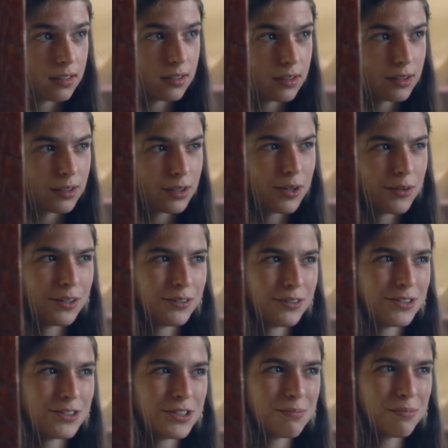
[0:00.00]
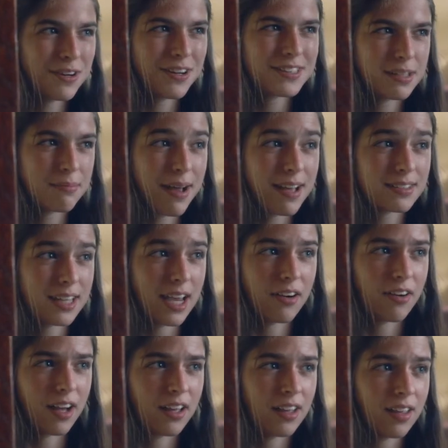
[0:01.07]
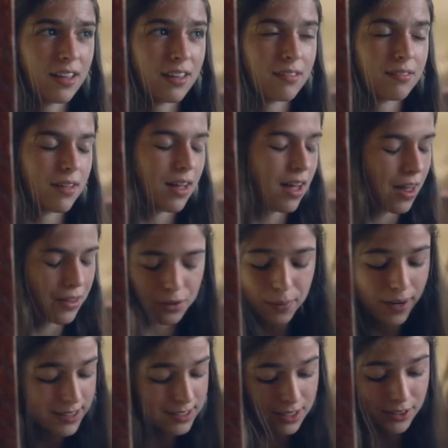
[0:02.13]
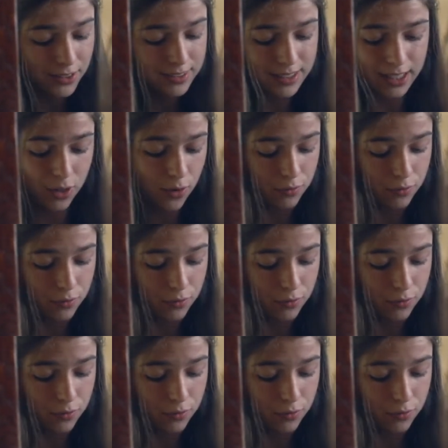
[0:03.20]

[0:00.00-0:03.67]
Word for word: Lolo, you should put on some mascara. Otherwise, it looks like you have no